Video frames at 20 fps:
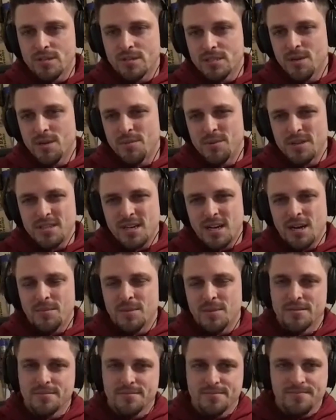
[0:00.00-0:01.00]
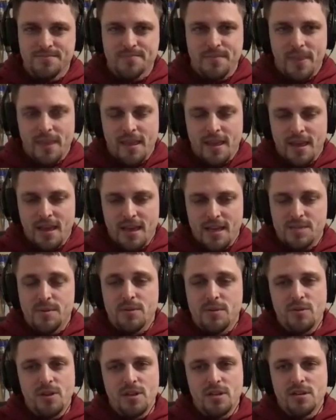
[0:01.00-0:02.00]
step at a time. And it's
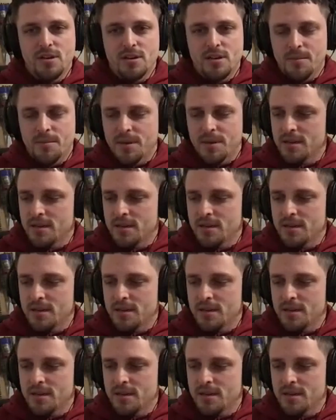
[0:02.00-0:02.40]
been really good.